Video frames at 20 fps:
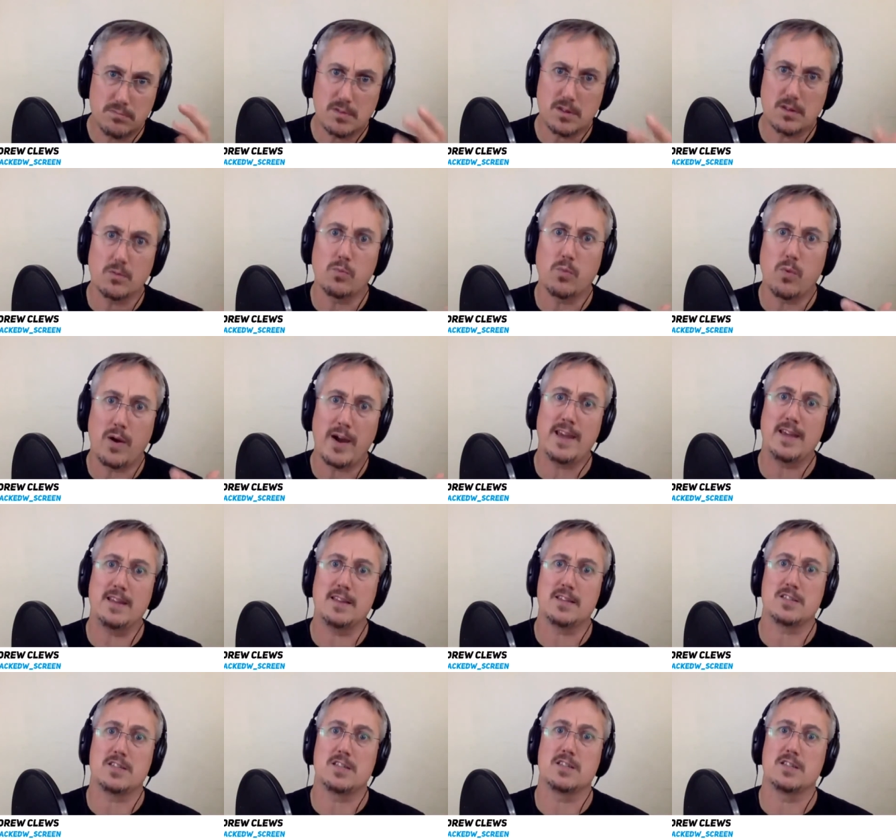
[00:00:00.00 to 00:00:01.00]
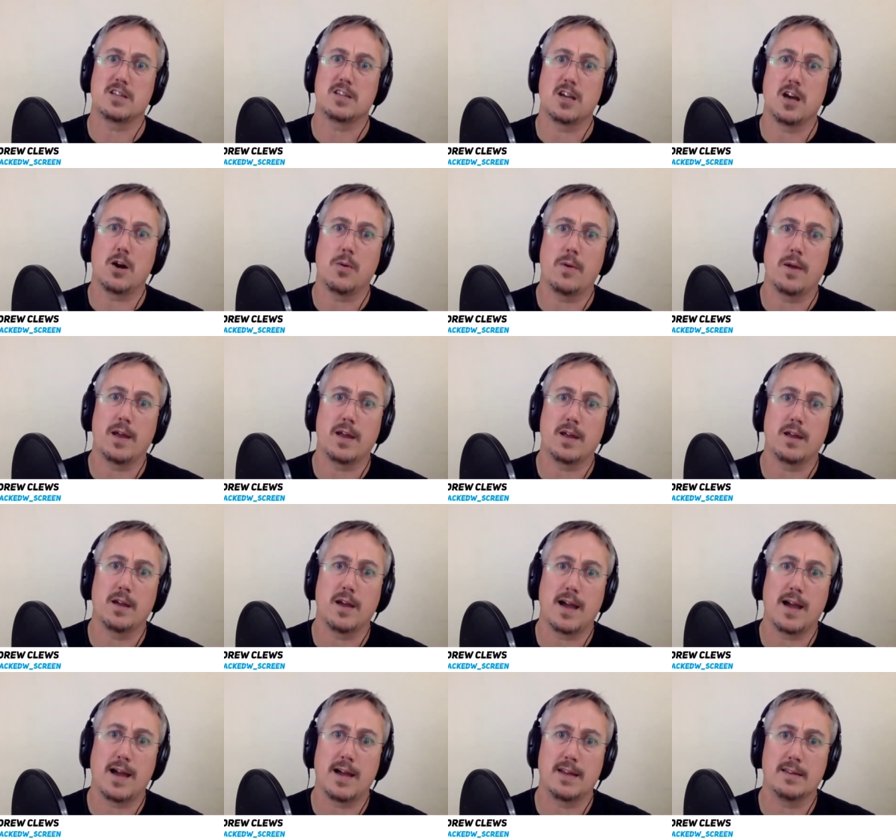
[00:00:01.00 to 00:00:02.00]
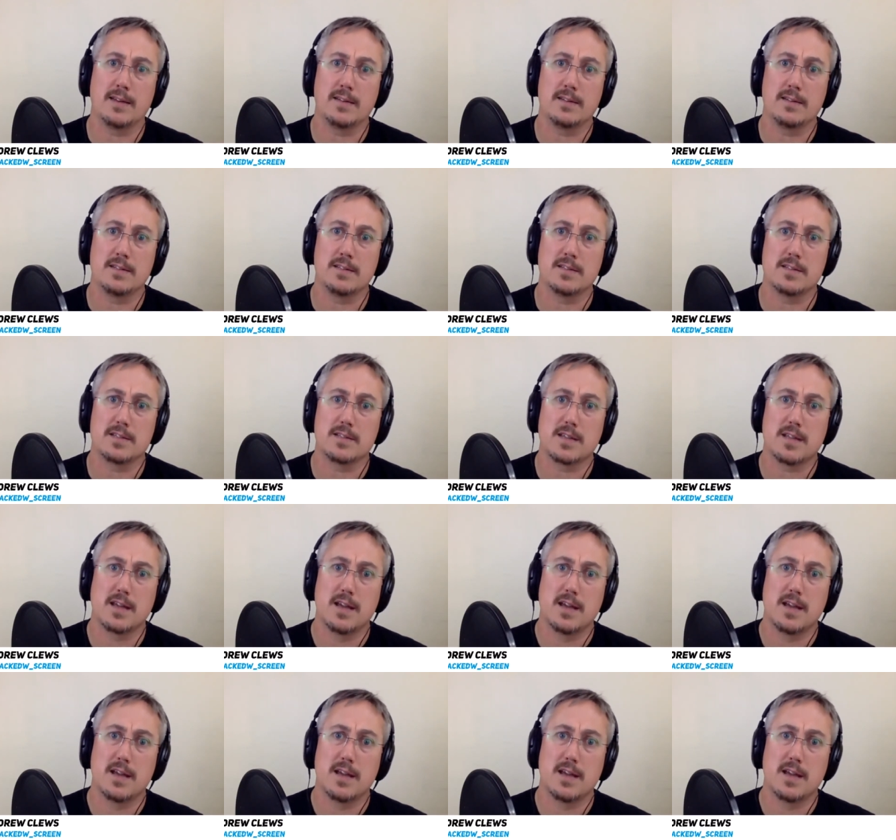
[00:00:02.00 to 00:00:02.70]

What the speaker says: the way this is going and